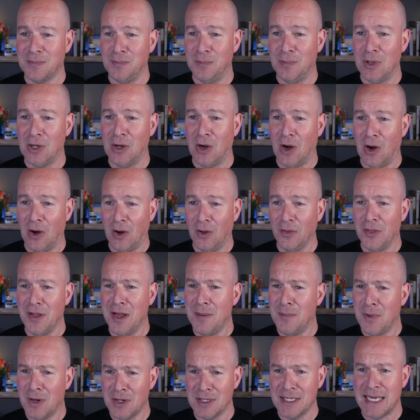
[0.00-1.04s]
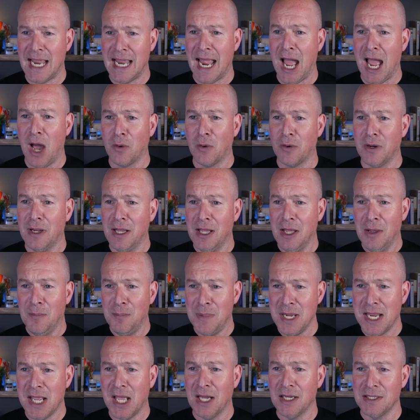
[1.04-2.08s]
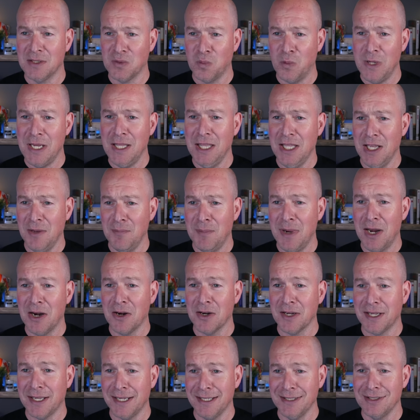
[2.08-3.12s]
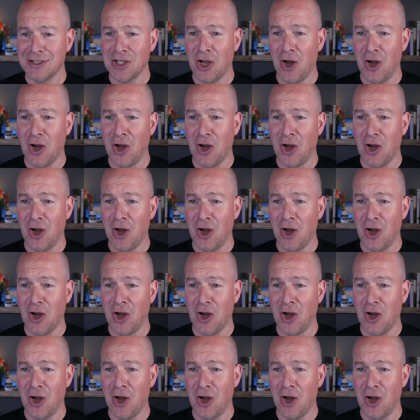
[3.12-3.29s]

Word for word: but all them are down because we, the Americans,